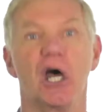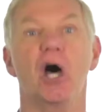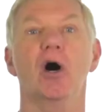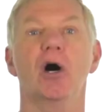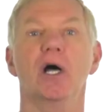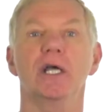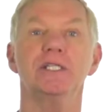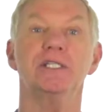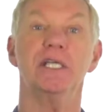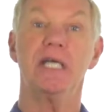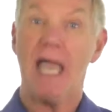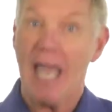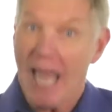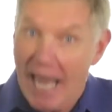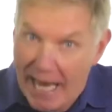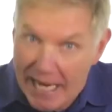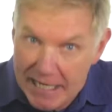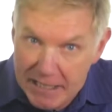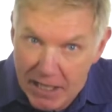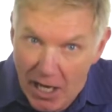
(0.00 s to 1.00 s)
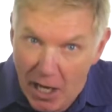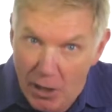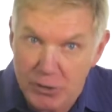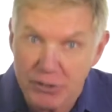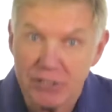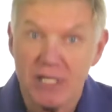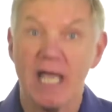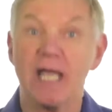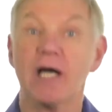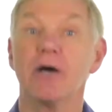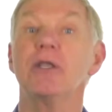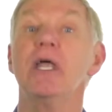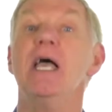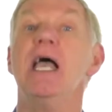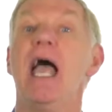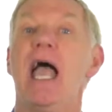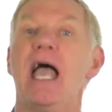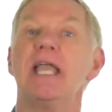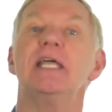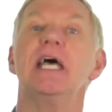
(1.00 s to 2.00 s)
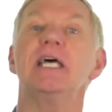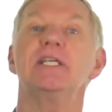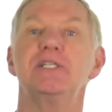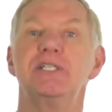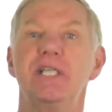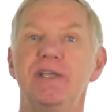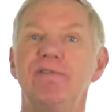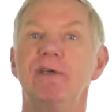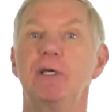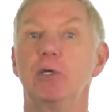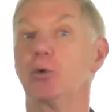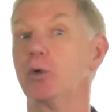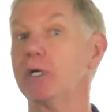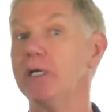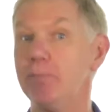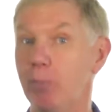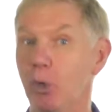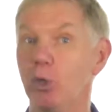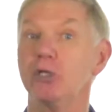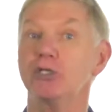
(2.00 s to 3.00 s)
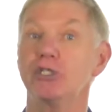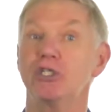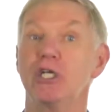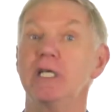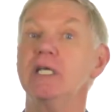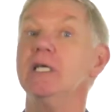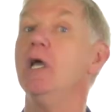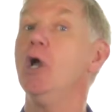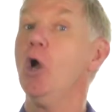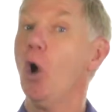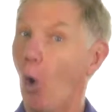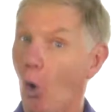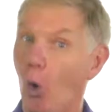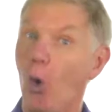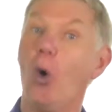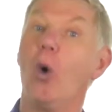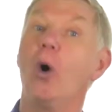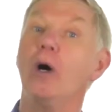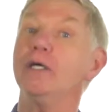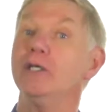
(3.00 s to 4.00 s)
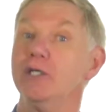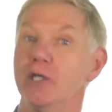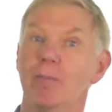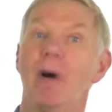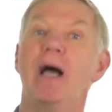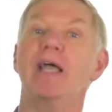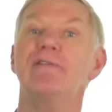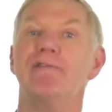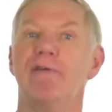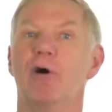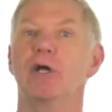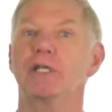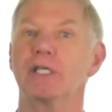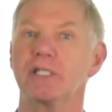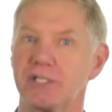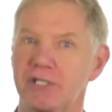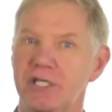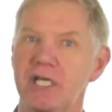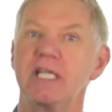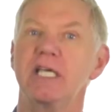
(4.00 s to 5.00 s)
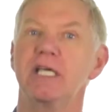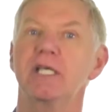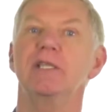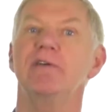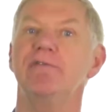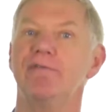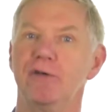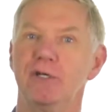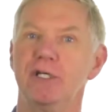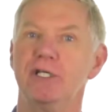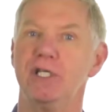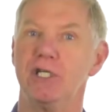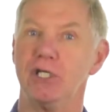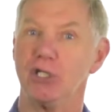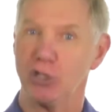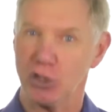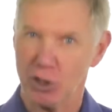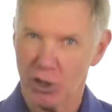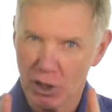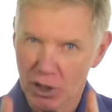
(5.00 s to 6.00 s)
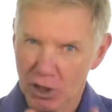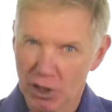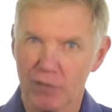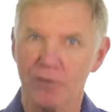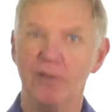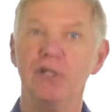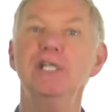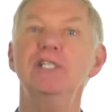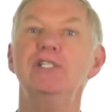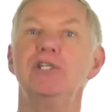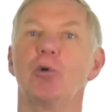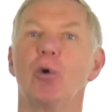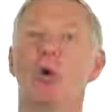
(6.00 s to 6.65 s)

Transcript: eyes, head goes down and has difficulty perching, or you may find it sitting in the feed dish. These